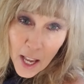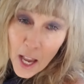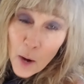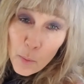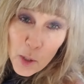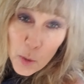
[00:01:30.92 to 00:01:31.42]

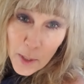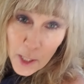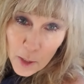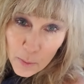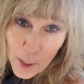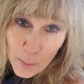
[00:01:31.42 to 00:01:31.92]
wish we
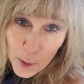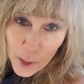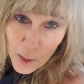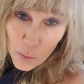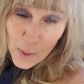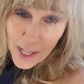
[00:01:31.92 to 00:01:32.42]
could reboot
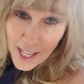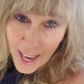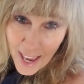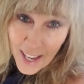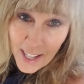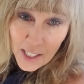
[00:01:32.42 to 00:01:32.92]
it. We
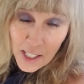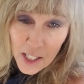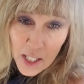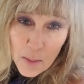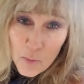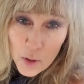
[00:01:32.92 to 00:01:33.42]
can't. It
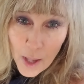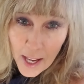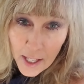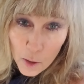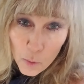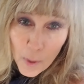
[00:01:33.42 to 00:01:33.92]
seems
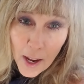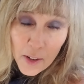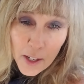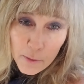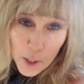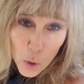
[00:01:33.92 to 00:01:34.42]
like around
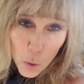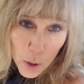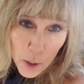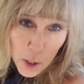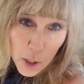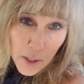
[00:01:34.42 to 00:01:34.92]
every
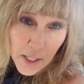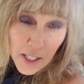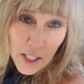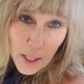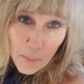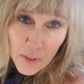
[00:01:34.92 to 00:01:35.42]
corner is
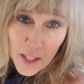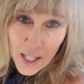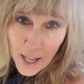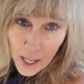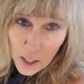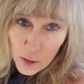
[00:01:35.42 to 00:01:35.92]
something
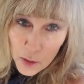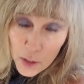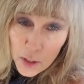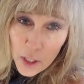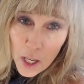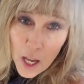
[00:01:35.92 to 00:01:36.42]

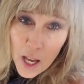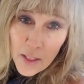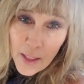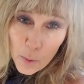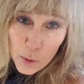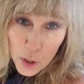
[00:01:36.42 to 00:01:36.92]
else
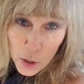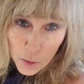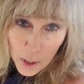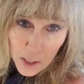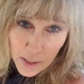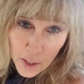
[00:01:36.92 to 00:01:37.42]
that we're
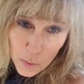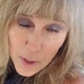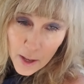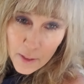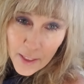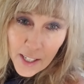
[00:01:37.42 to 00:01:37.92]
struggling
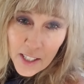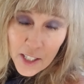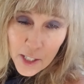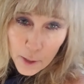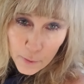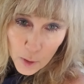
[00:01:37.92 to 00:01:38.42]
with that is
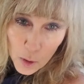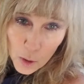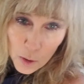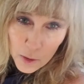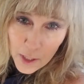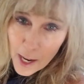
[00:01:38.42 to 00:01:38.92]

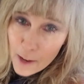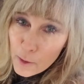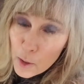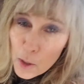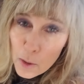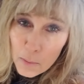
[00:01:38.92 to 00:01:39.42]
difficult. I've
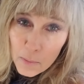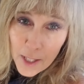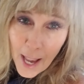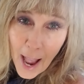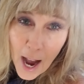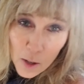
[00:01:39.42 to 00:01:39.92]
heard
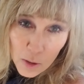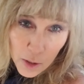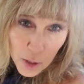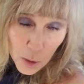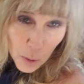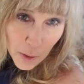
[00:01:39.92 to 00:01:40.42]
countless
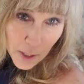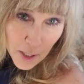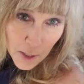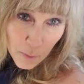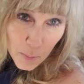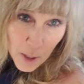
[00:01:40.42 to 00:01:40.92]
stories
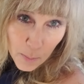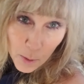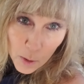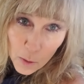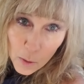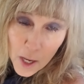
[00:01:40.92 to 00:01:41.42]
of
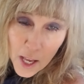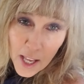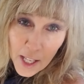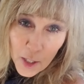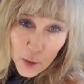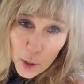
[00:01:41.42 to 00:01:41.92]
people
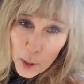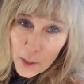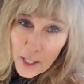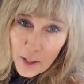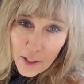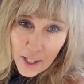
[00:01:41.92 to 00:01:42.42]

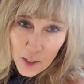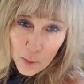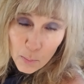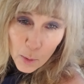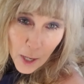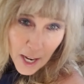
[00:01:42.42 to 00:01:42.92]
incurring things
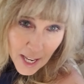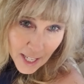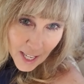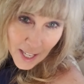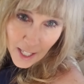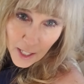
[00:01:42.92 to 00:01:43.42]

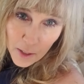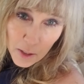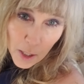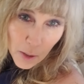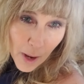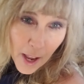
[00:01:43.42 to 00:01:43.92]
breaking, you
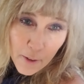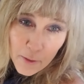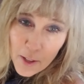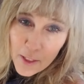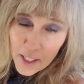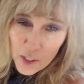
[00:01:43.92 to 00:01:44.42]
know,
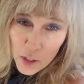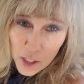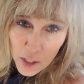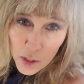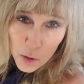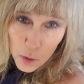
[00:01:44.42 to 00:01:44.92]
everything
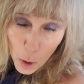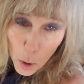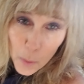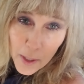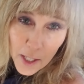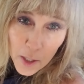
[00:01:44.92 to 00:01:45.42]
just
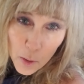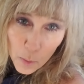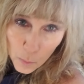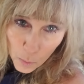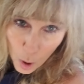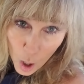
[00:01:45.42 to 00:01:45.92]
going
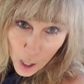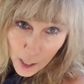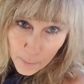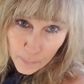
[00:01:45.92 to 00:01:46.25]
wrong